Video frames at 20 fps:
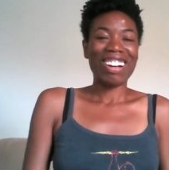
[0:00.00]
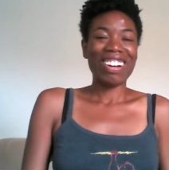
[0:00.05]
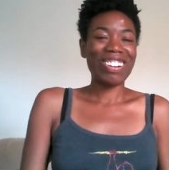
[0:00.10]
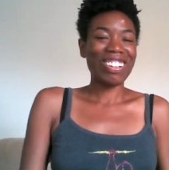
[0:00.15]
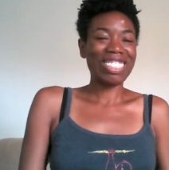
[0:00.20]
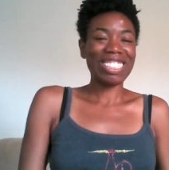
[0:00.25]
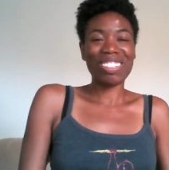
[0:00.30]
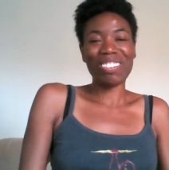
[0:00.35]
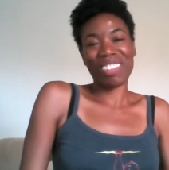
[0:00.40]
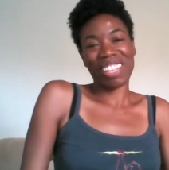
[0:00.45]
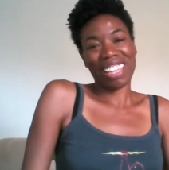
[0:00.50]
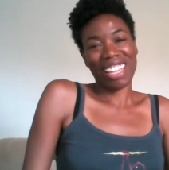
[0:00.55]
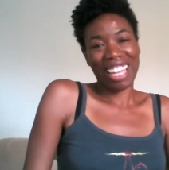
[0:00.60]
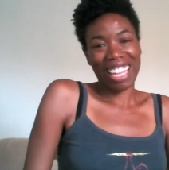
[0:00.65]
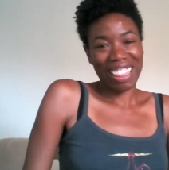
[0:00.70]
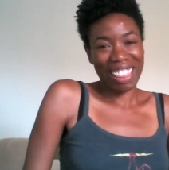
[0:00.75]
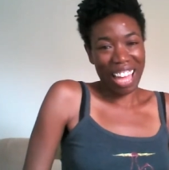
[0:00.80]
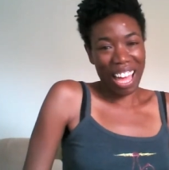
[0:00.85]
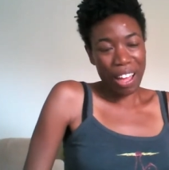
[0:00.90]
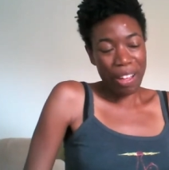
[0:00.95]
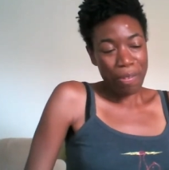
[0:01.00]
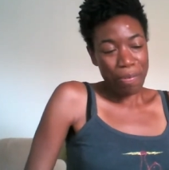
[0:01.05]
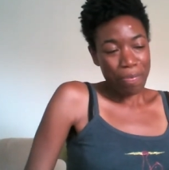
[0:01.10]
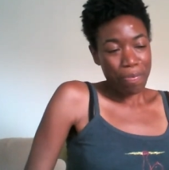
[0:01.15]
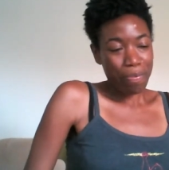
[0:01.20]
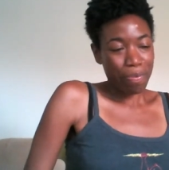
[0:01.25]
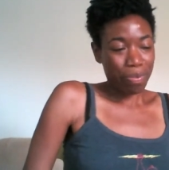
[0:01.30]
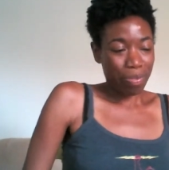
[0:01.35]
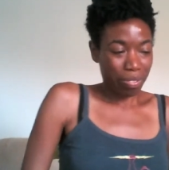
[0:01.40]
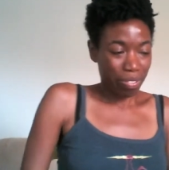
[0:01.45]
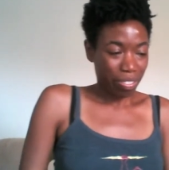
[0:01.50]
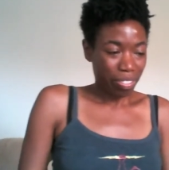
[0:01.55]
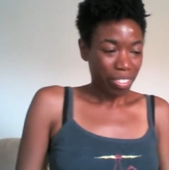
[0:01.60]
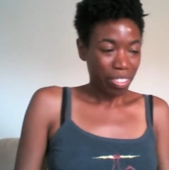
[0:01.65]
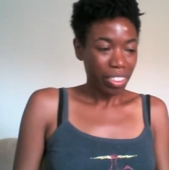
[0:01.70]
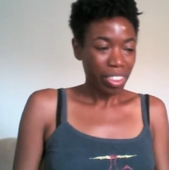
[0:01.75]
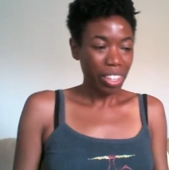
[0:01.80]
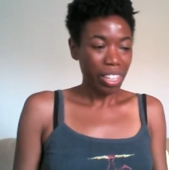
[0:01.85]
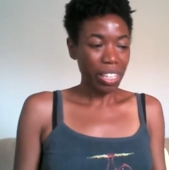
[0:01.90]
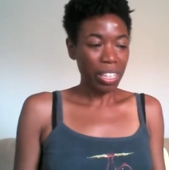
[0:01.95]
Or something like
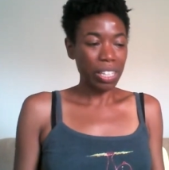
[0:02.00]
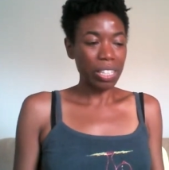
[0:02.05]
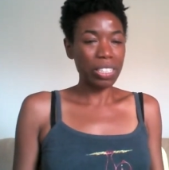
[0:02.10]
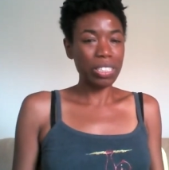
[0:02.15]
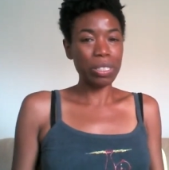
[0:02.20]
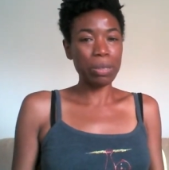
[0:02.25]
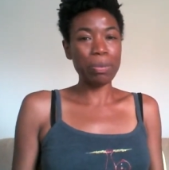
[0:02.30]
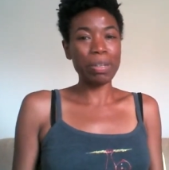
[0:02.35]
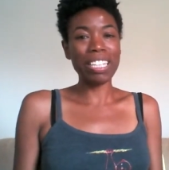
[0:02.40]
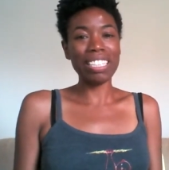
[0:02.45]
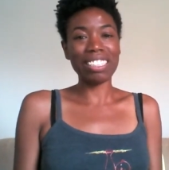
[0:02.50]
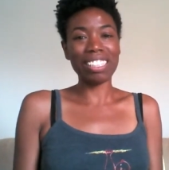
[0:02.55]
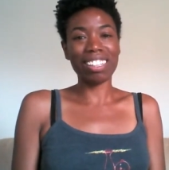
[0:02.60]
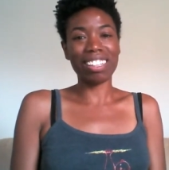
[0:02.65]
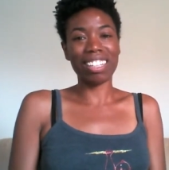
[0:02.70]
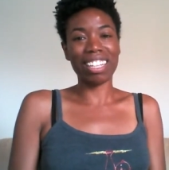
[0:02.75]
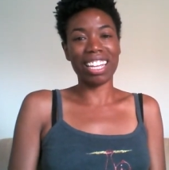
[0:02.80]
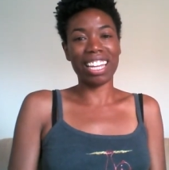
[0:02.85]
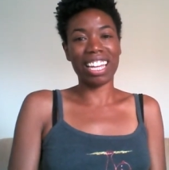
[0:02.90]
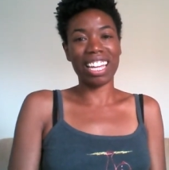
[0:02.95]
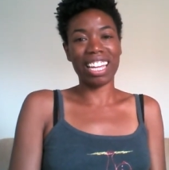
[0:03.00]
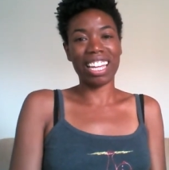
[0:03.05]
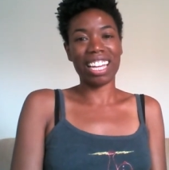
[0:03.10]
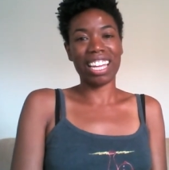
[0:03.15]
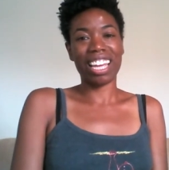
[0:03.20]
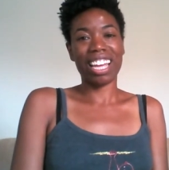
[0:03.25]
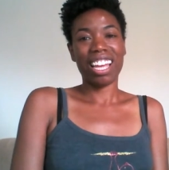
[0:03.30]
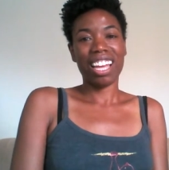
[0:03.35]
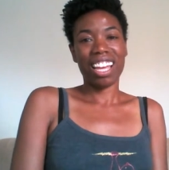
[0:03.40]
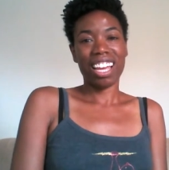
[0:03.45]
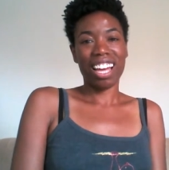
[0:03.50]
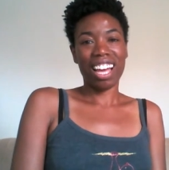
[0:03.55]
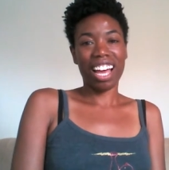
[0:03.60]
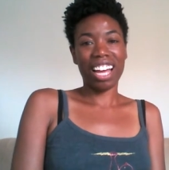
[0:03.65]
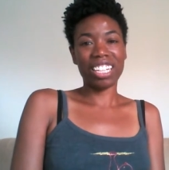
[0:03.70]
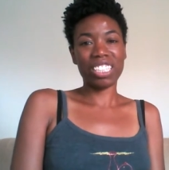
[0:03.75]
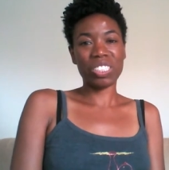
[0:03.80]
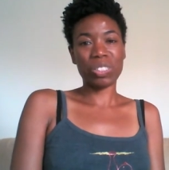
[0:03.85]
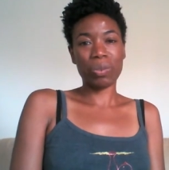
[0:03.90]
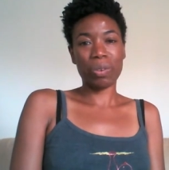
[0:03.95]
that. So basically,
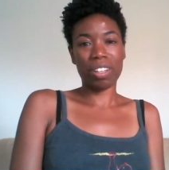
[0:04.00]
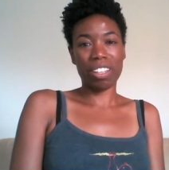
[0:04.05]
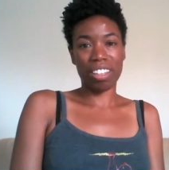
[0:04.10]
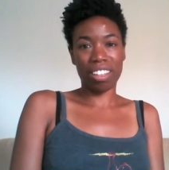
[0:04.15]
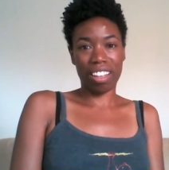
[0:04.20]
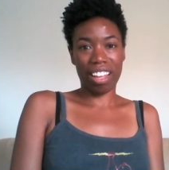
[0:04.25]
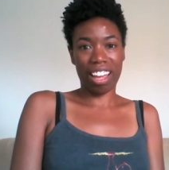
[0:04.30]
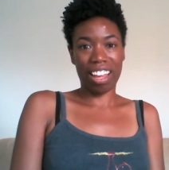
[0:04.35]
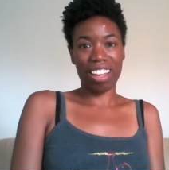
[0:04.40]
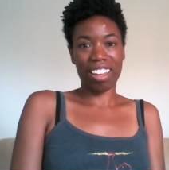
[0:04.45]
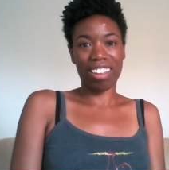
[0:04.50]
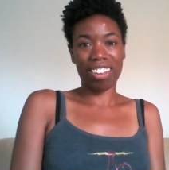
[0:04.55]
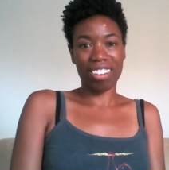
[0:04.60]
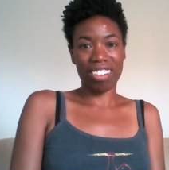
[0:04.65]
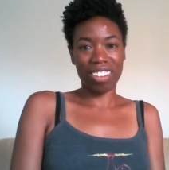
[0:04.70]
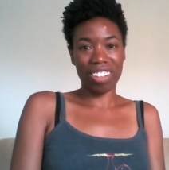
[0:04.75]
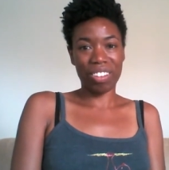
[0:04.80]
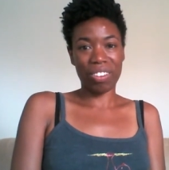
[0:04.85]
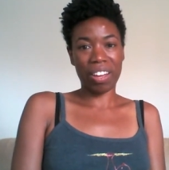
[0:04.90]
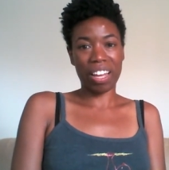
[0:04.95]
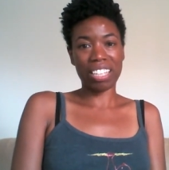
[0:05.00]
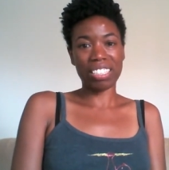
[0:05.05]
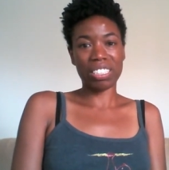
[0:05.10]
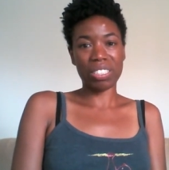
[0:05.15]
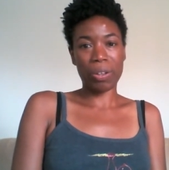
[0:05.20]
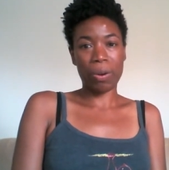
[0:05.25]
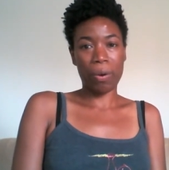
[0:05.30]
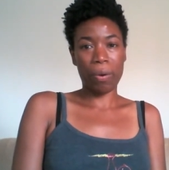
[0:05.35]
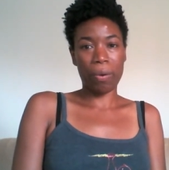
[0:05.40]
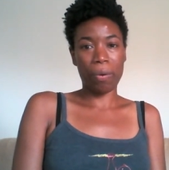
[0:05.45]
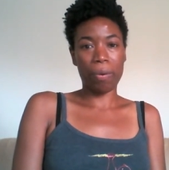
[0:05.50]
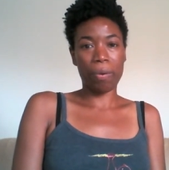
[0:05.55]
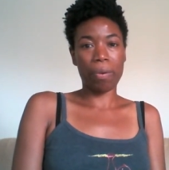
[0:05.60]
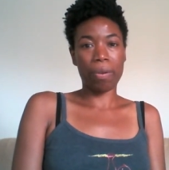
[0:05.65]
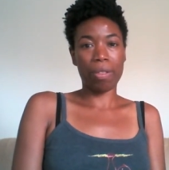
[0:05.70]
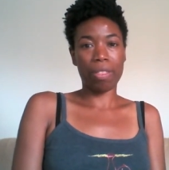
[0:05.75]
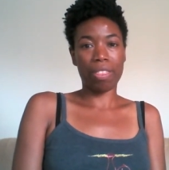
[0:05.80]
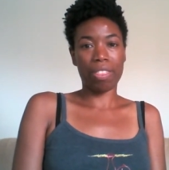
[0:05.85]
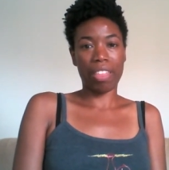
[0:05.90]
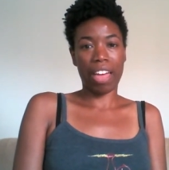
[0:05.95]
I just want to let you guys
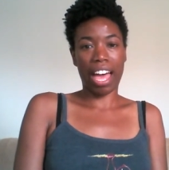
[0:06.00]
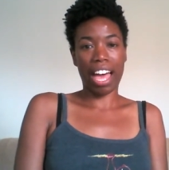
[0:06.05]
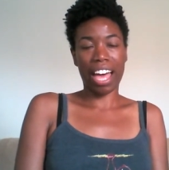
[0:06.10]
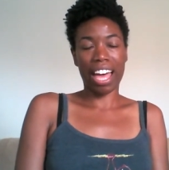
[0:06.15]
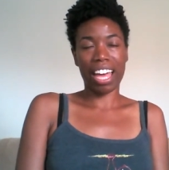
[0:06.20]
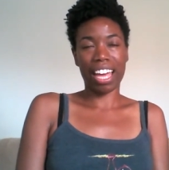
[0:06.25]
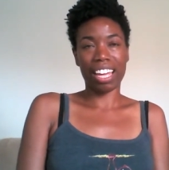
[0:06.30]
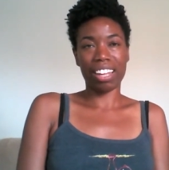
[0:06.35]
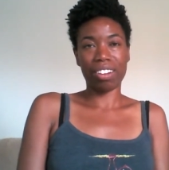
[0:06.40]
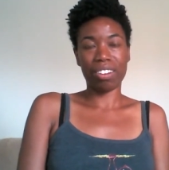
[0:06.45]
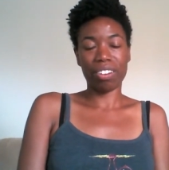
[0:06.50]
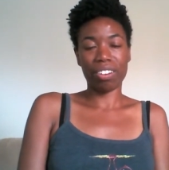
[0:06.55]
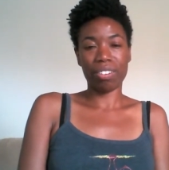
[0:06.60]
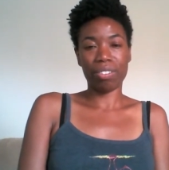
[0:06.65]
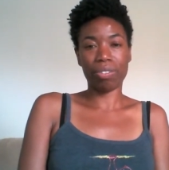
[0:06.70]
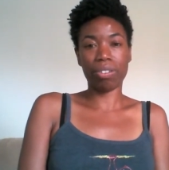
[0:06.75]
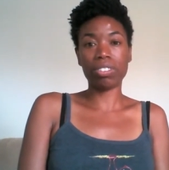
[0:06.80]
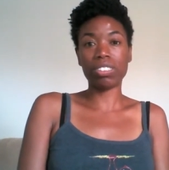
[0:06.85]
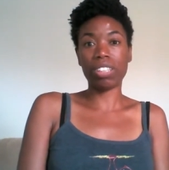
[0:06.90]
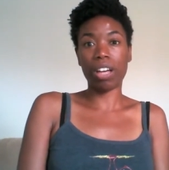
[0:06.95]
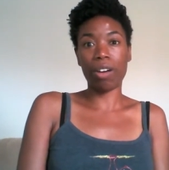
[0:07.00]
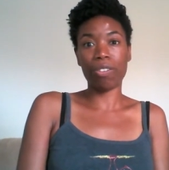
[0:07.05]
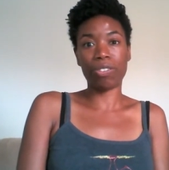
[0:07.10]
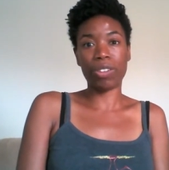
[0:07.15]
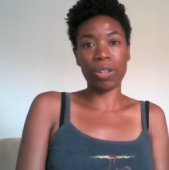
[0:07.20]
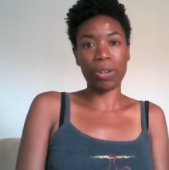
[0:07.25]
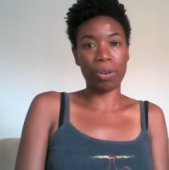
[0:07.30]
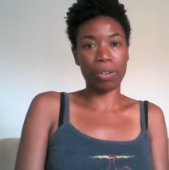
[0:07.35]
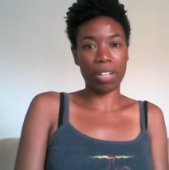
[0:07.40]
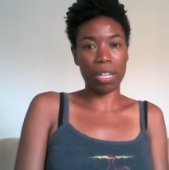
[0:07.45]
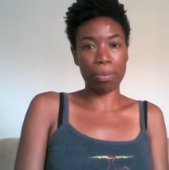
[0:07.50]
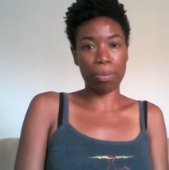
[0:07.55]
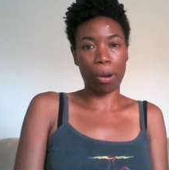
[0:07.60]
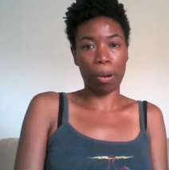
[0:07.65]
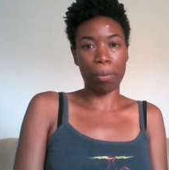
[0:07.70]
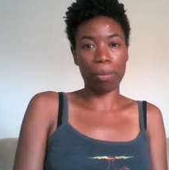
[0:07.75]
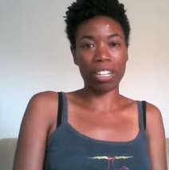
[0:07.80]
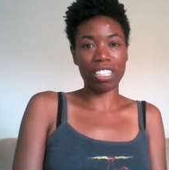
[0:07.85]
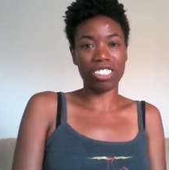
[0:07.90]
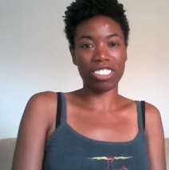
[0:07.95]
know that, first off, you don't need
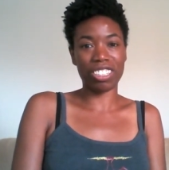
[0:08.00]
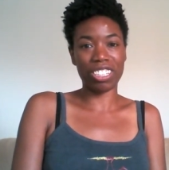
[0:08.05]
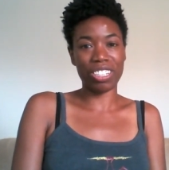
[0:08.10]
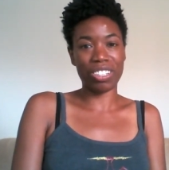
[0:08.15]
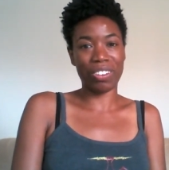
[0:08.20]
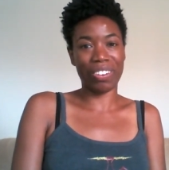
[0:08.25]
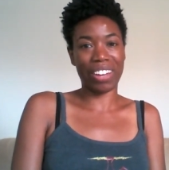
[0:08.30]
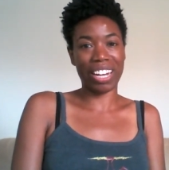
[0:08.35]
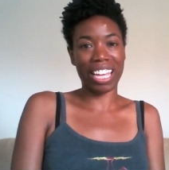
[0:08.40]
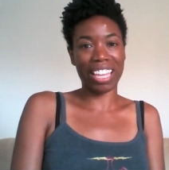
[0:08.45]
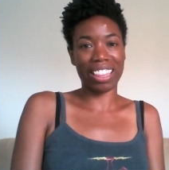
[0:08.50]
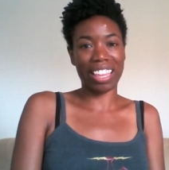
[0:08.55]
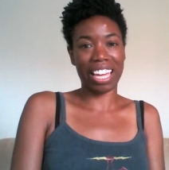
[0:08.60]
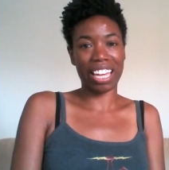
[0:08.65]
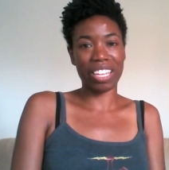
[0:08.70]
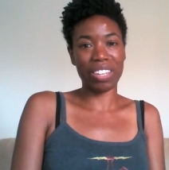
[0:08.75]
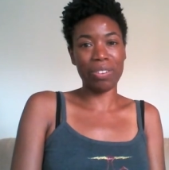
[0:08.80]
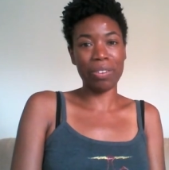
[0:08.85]
permission to do anything.